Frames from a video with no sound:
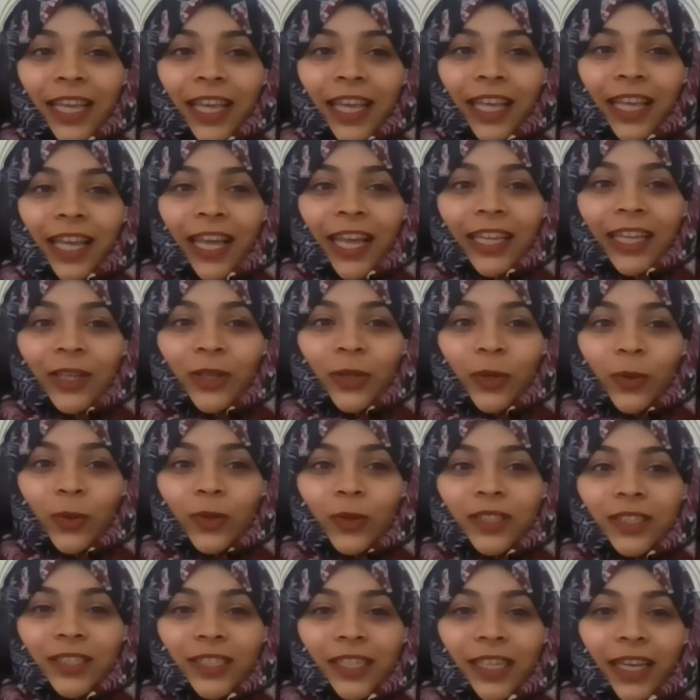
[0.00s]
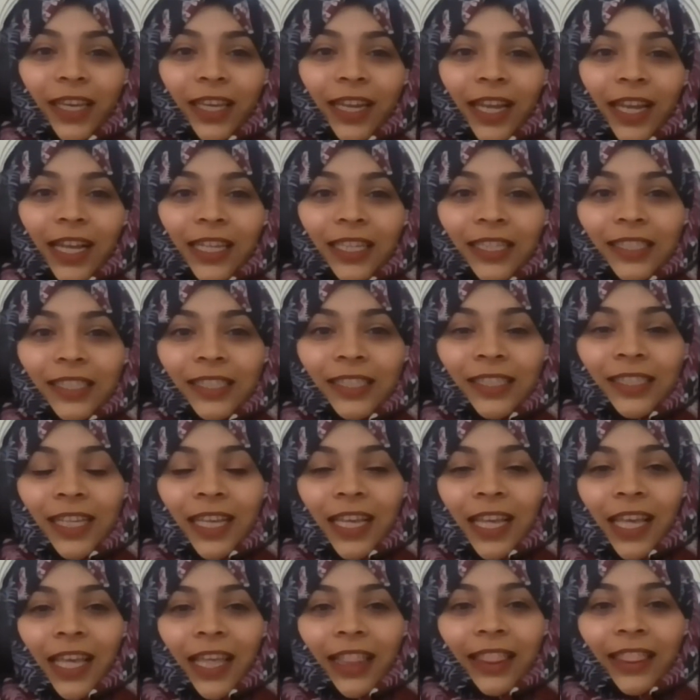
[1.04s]
like I don't see it as
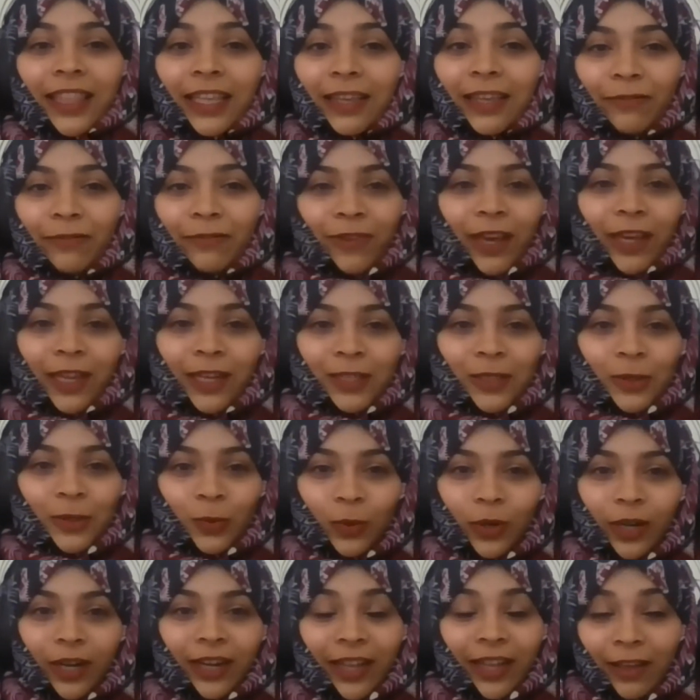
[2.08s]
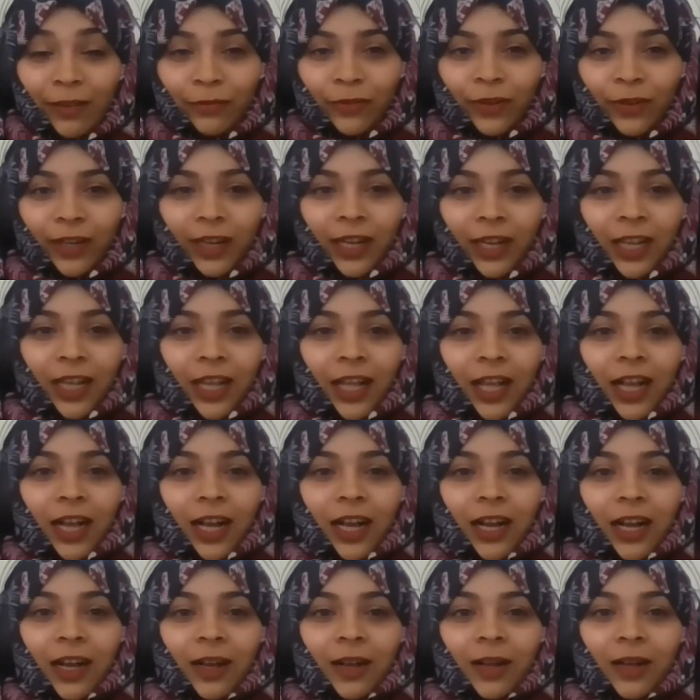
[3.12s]
the final word ever.
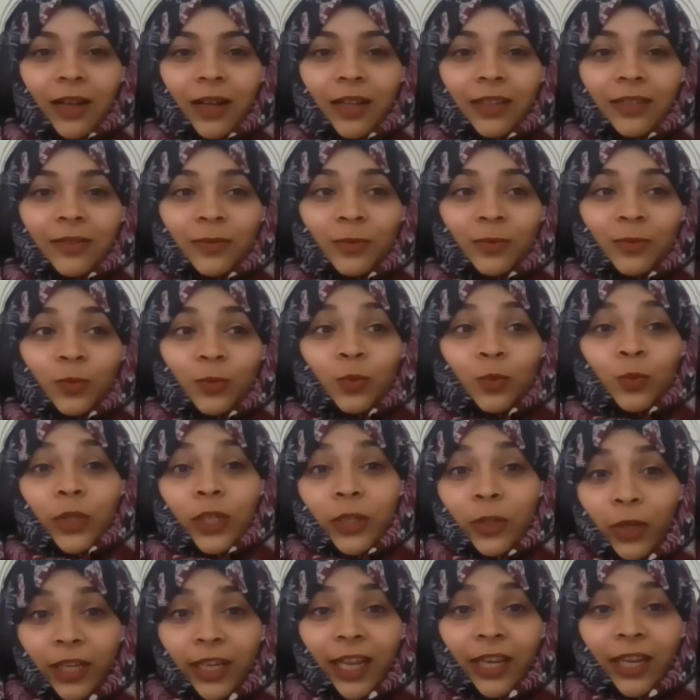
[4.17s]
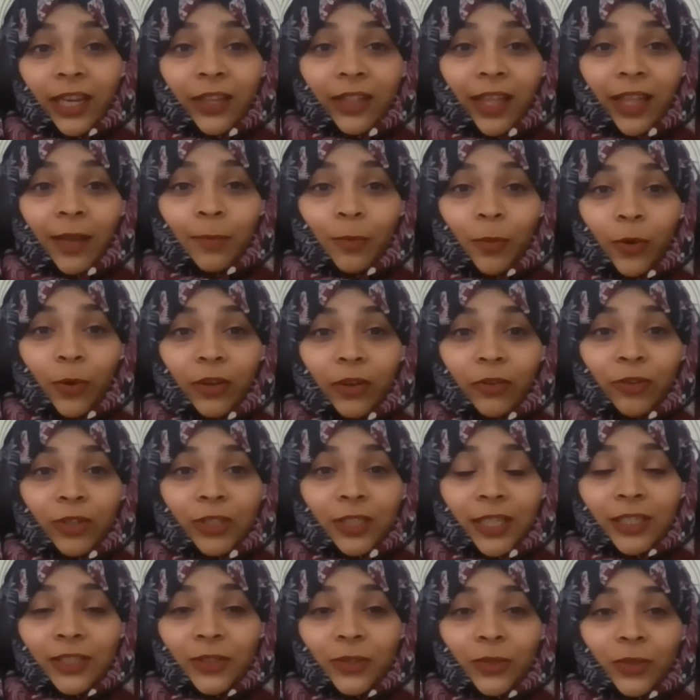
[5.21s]
We could get to that point
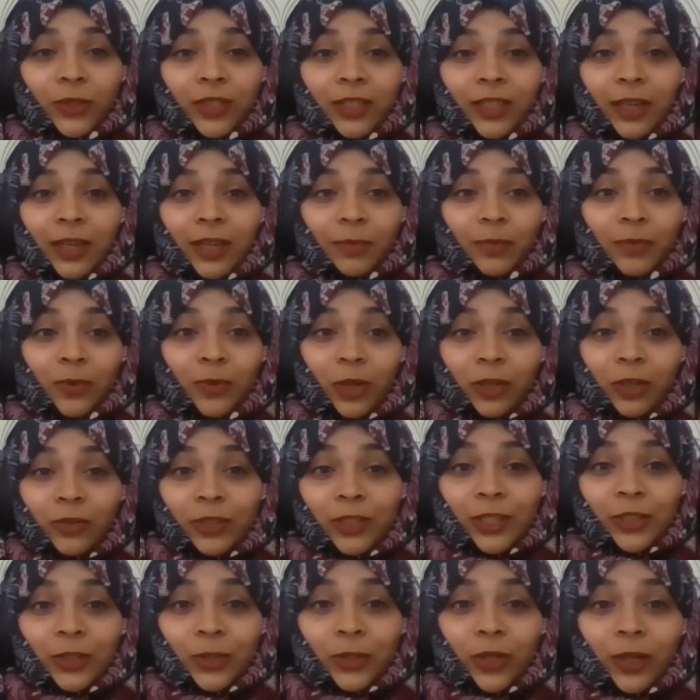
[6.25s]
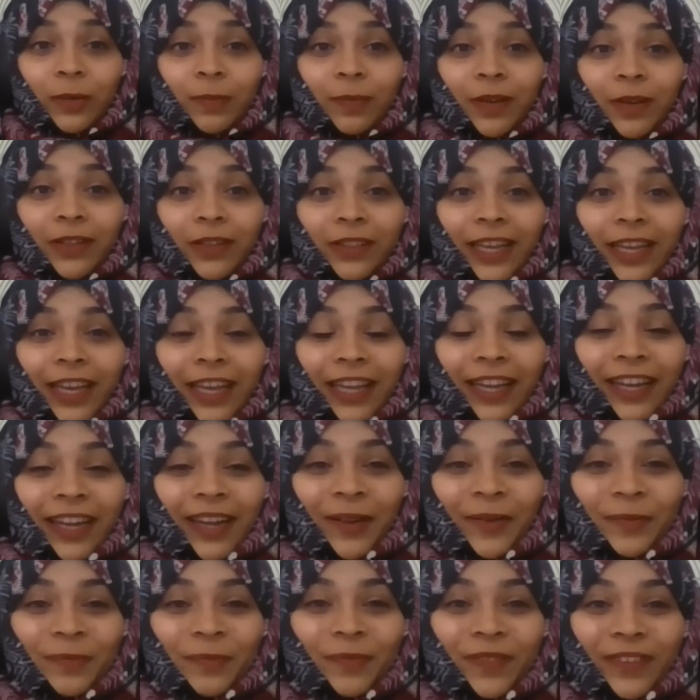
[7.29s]
really soon. I'm not really sure about that.
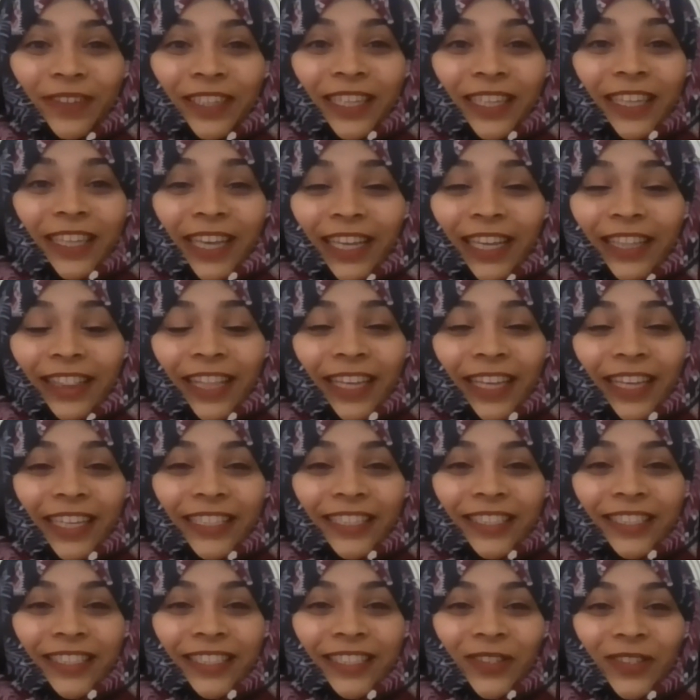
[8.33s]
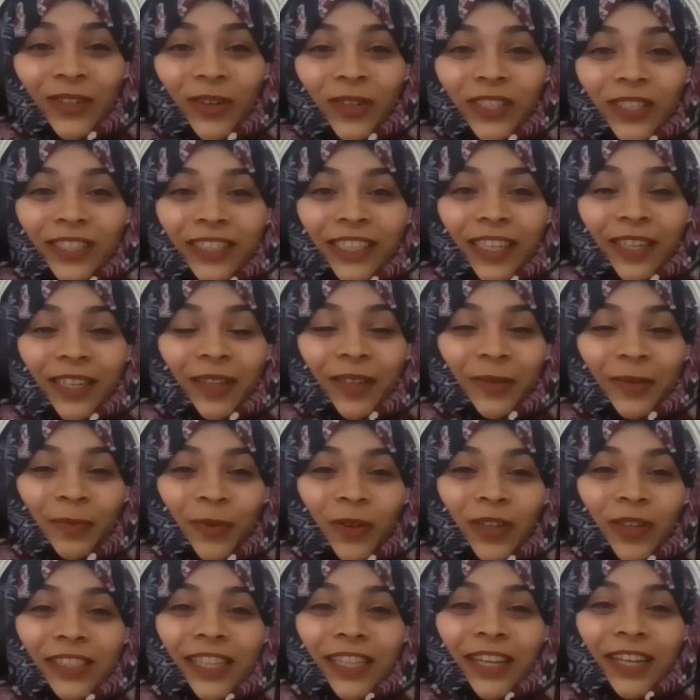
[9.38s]
I think it's all gonna
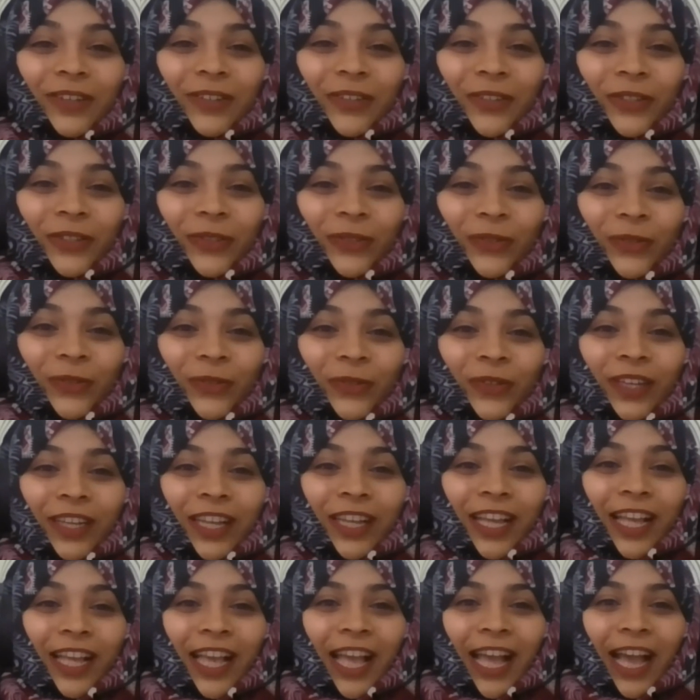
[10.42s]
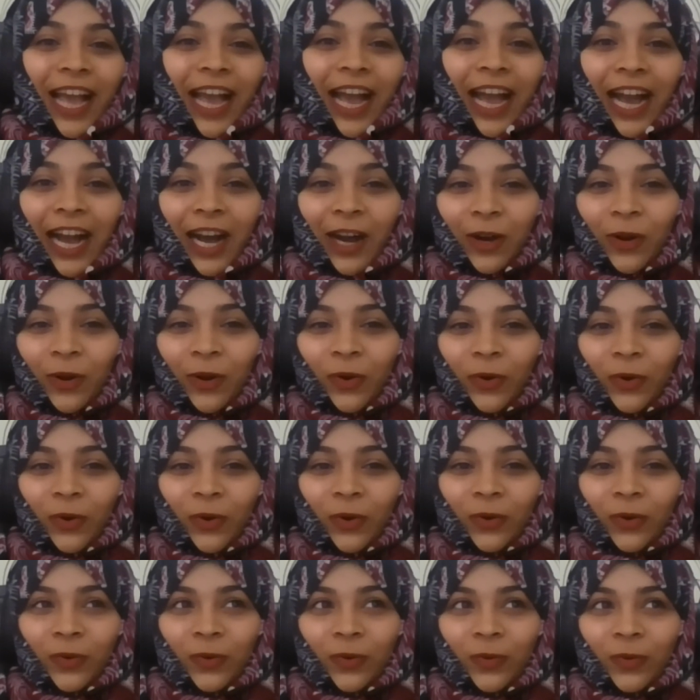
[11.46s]
boil down to
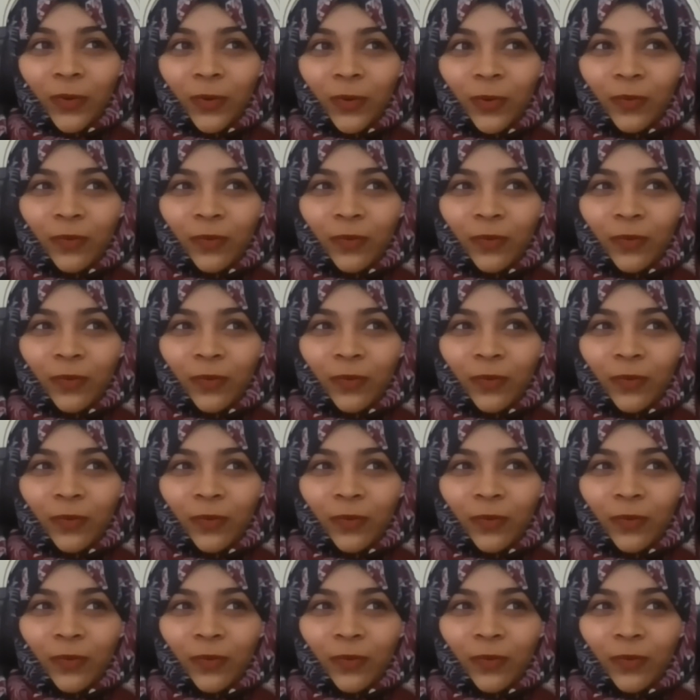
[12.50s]
how